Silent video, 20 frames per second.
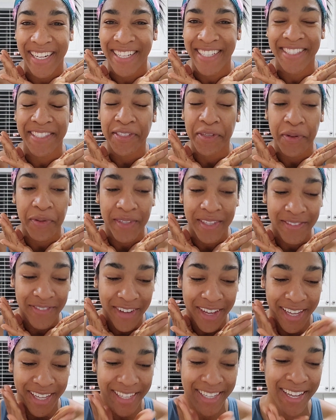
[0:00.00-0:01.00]
It's totally
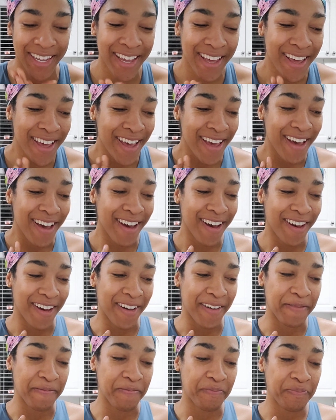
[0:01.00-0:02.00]
fine.
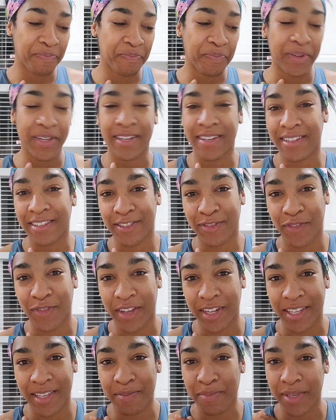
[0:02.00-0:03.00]
But it is
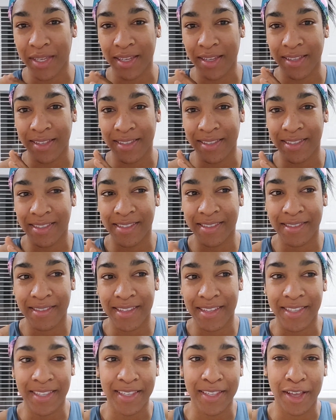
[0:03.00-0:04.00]
funny because
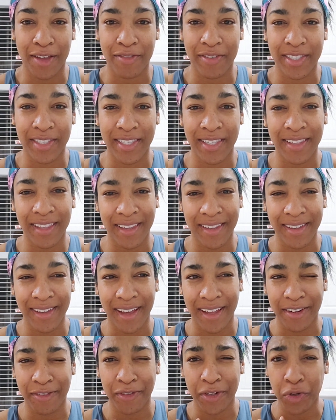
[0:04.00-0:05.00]
this is obviously like
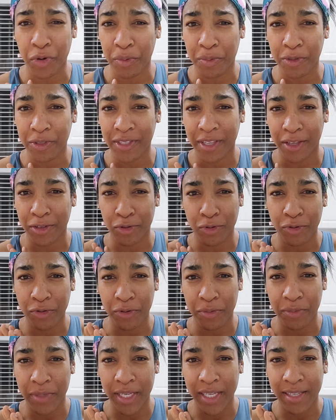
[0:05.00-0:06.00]
kind of a normal schedule
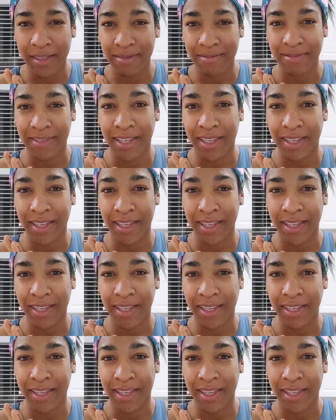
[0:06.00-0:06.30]
for me.